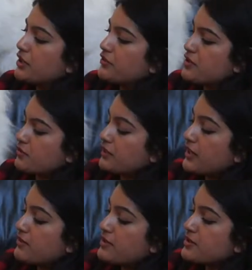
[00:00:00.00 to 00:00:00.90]
artificial
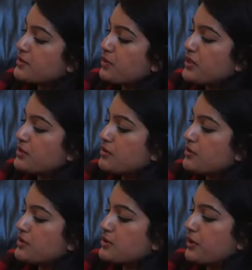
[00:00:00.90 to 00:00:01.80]
flavors, wheat,
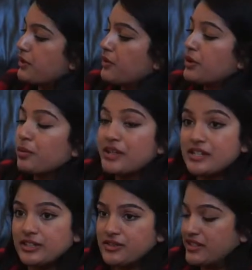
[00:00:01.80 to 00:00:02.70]
corn, soy, or wheat
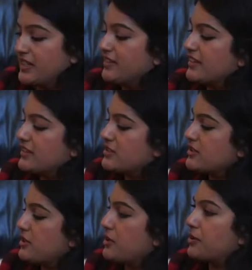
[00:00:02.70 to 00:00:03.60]
gluten in this.
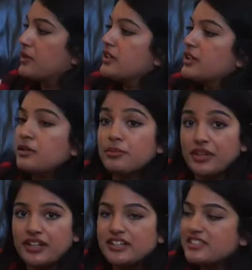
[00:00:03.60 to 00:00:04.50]
So,
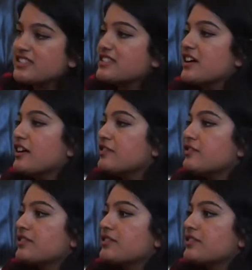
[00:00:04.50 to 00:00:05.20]
pretty good stuff.